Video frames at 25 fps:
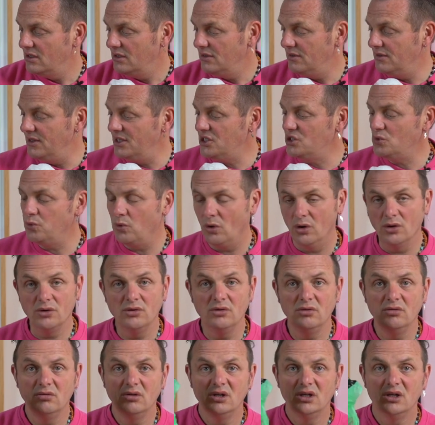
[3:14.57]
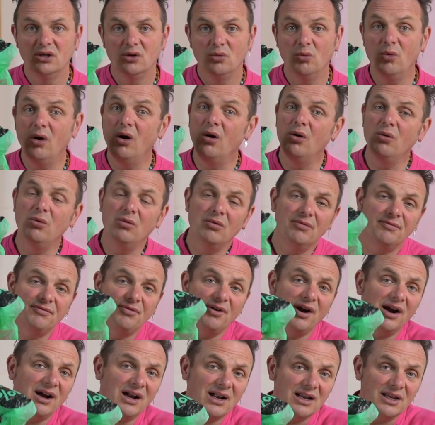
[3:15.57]
This one, well,
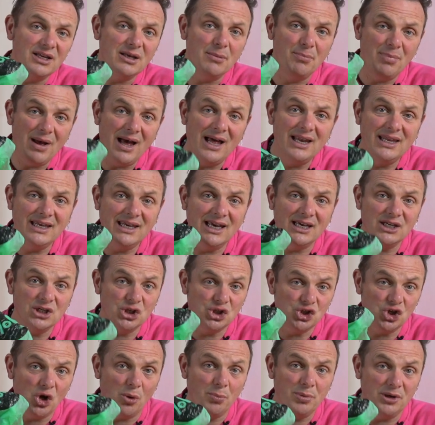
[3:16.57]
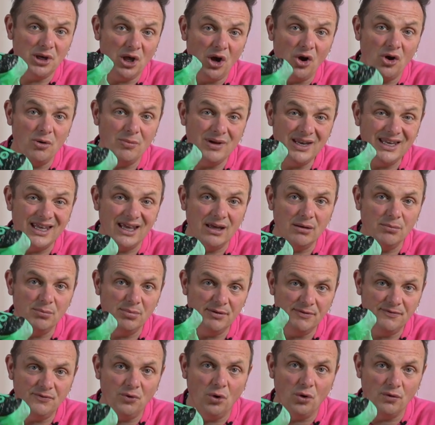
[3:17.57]
frankly, you barely get your shopping home in it
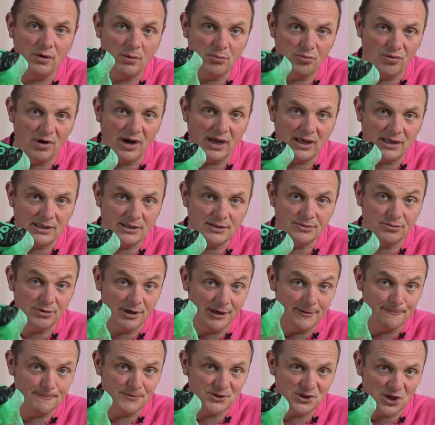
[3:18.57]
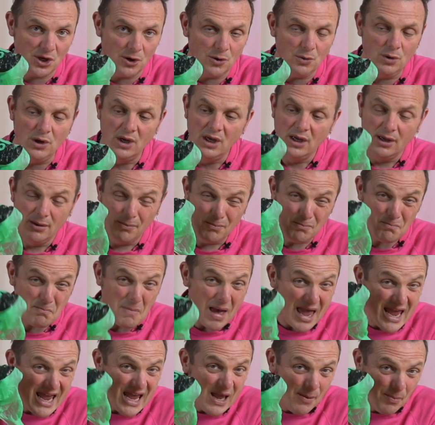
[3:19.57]
before it breaks, right? So
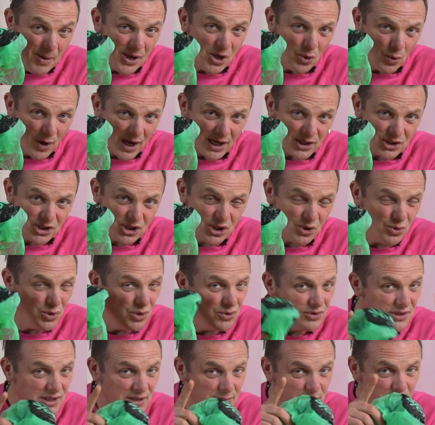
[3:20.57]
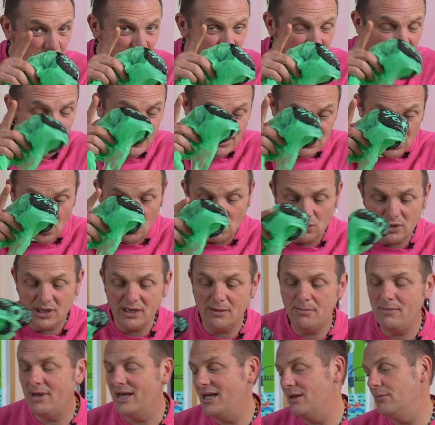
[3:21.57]
maybe you'll get 2 uses, but it's only
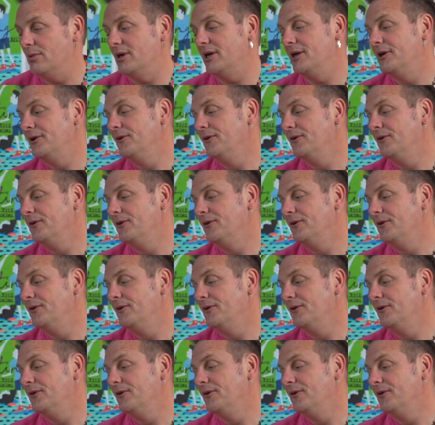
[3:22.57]
a maybe.